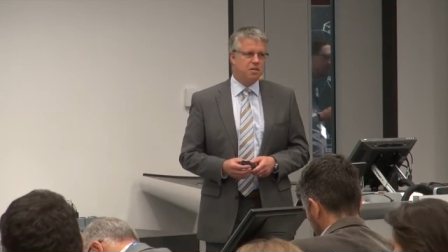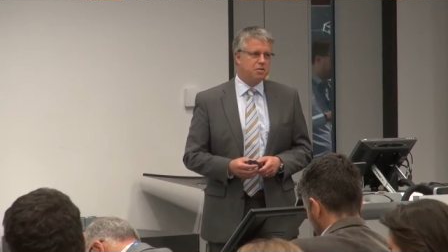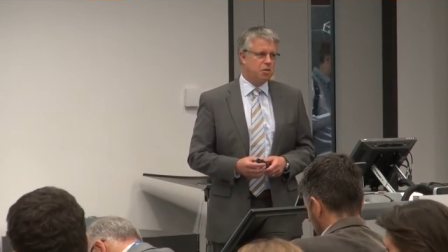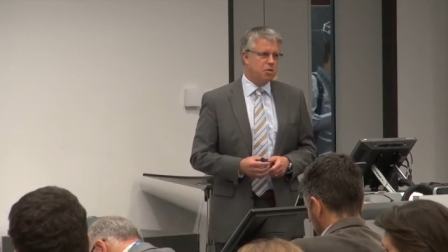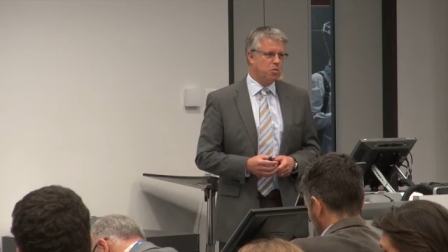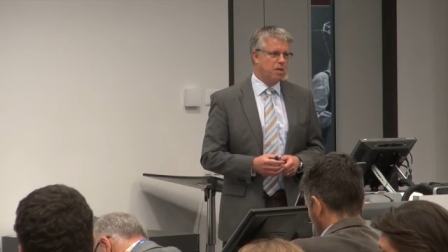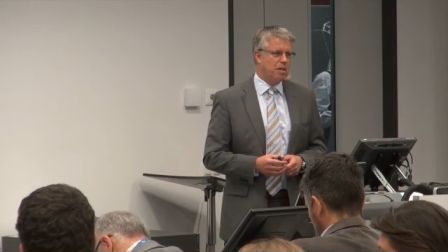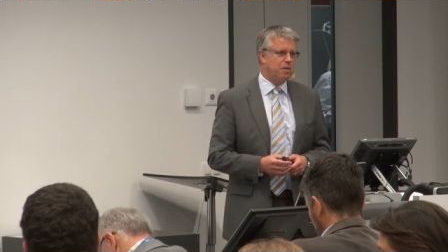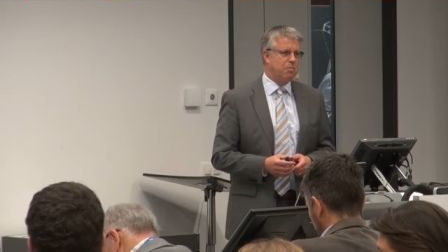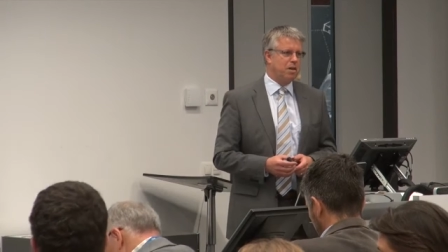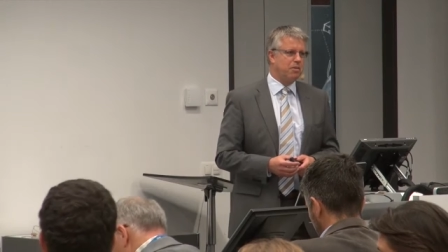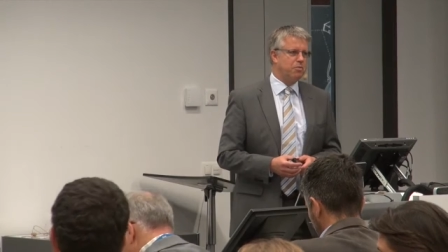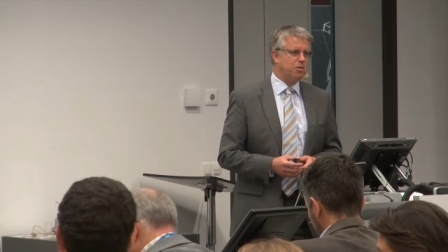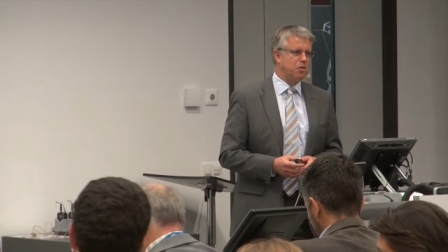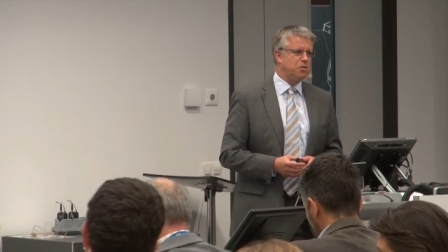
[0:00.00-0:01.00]
So
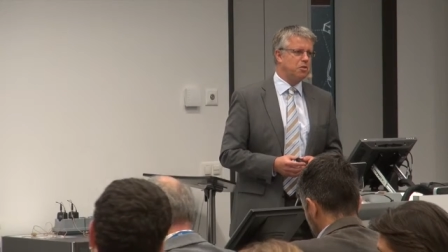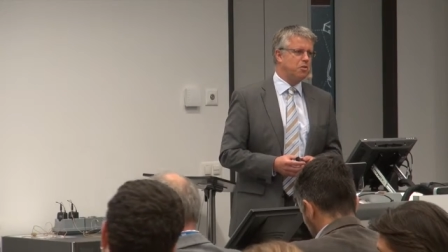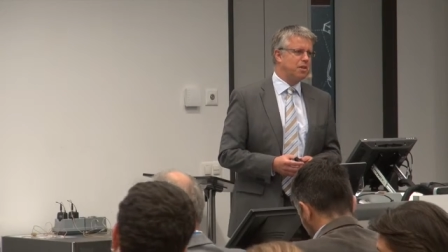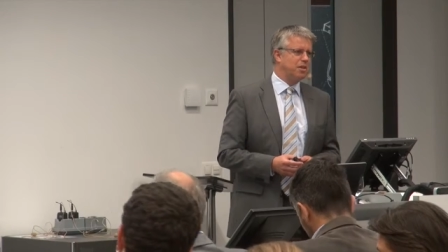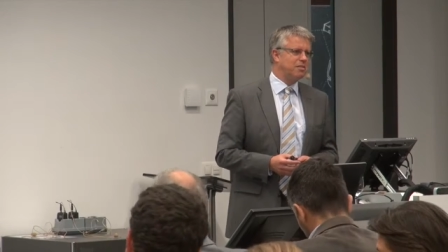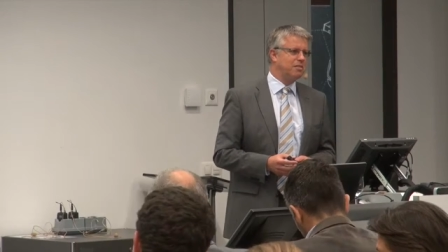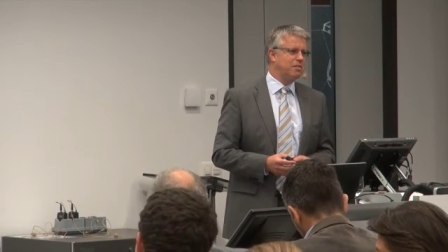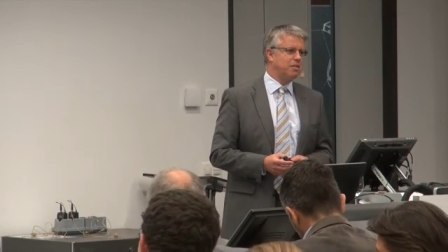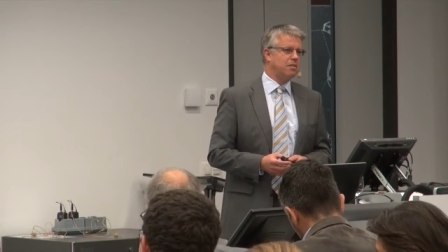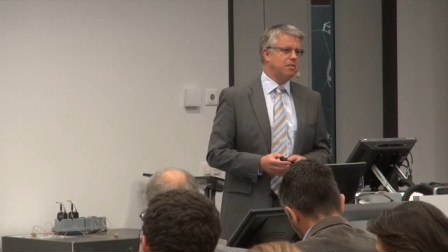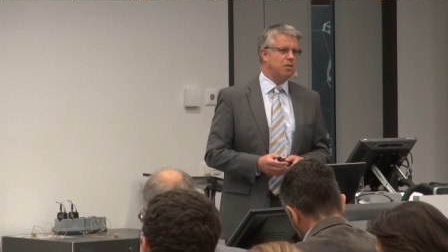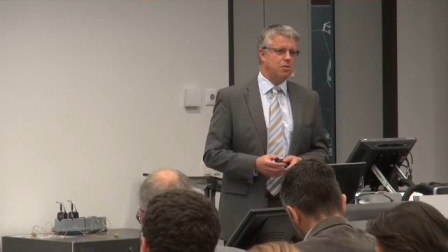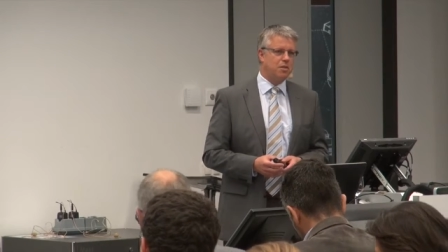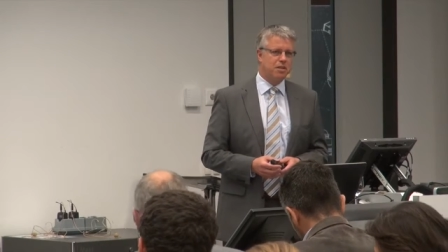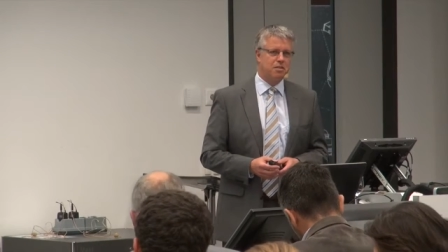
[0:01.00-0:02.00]
my first
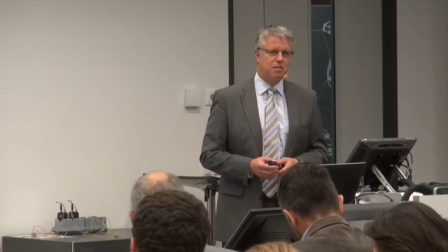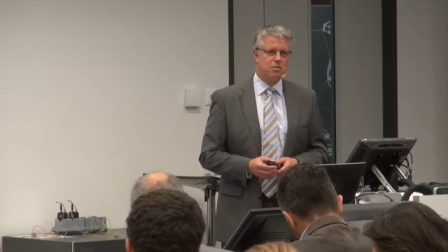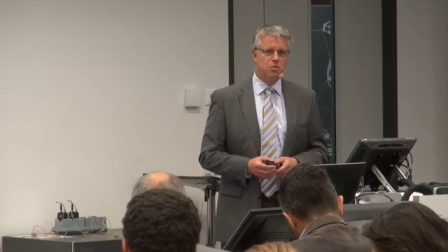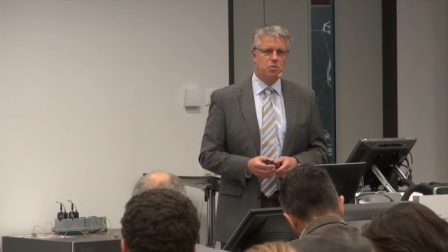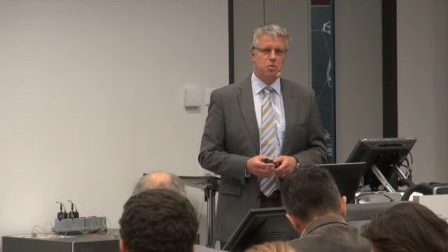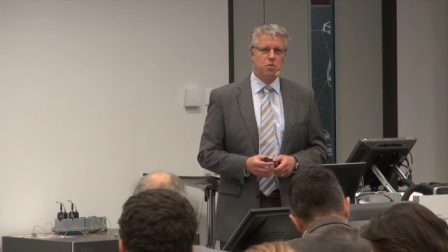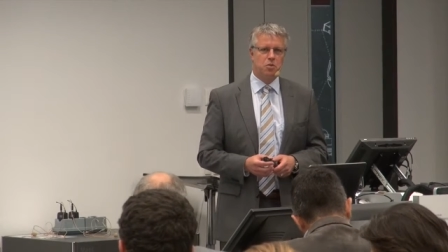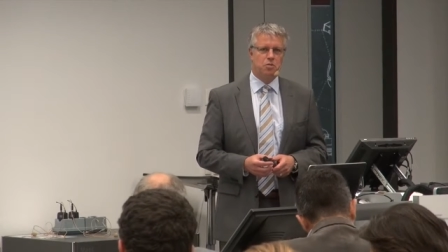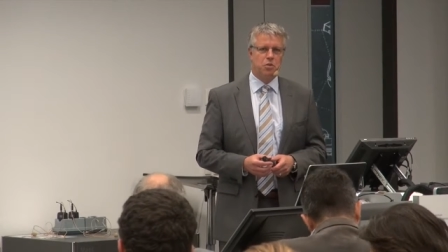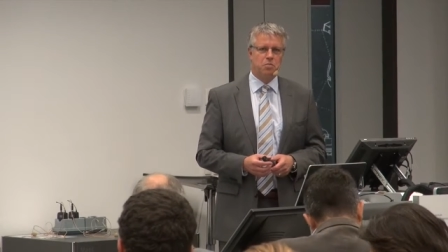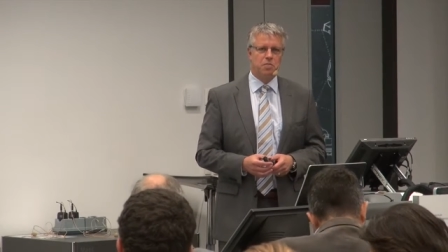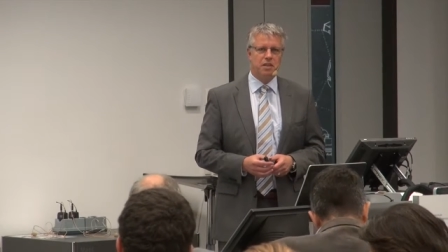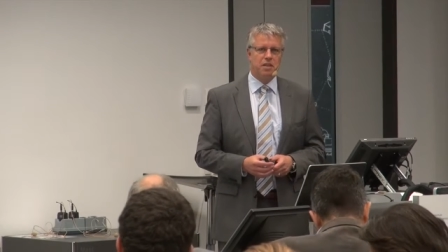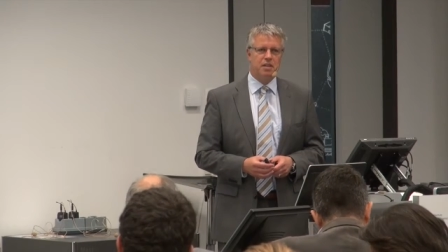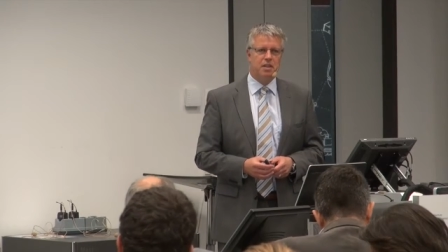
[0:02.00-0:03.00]
question to you
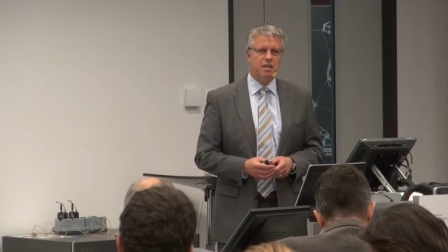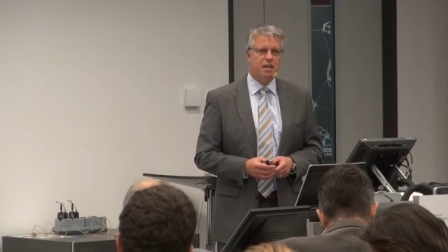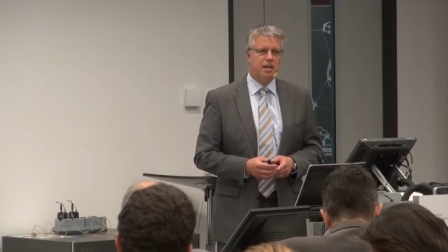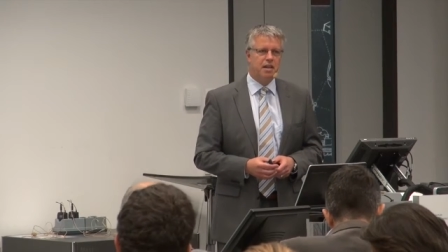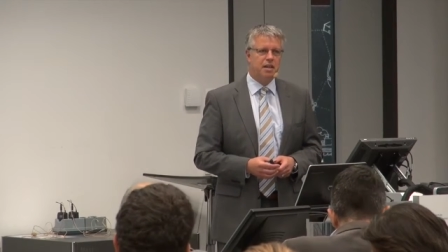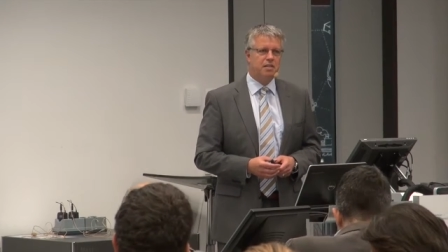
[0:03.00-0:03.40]
would be,